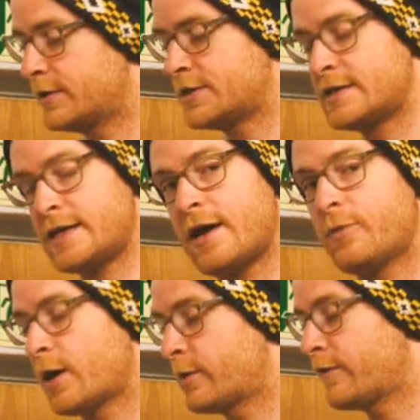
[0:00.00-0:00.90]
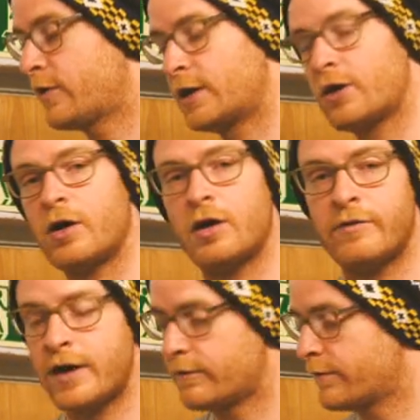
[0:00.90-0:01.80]
which is now why we've only got
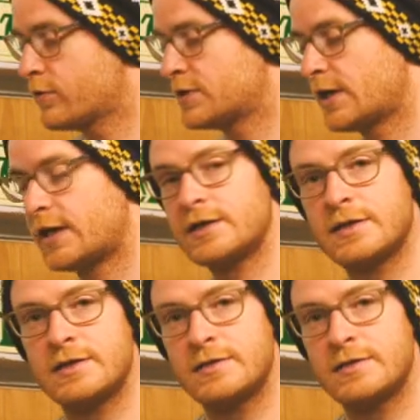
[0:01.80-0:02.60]
around 48